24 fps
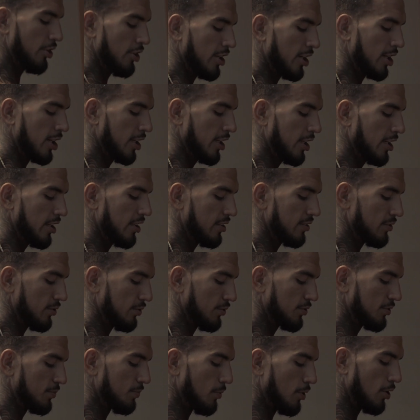your onion into
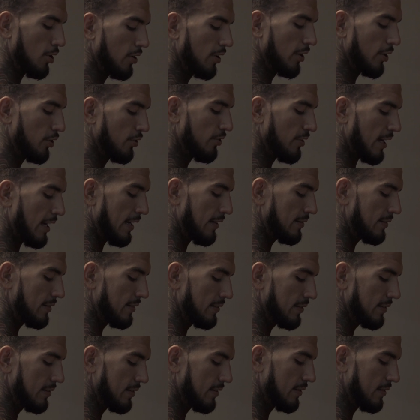small little
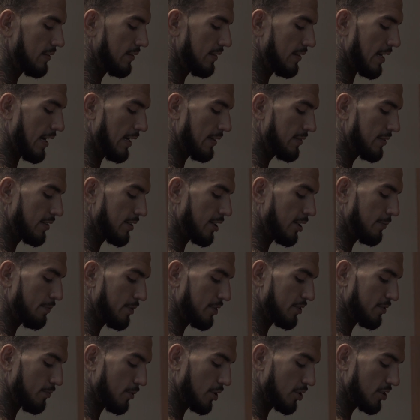dices. Dice it up
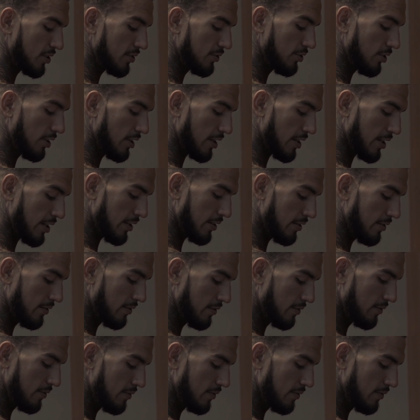as much as you can.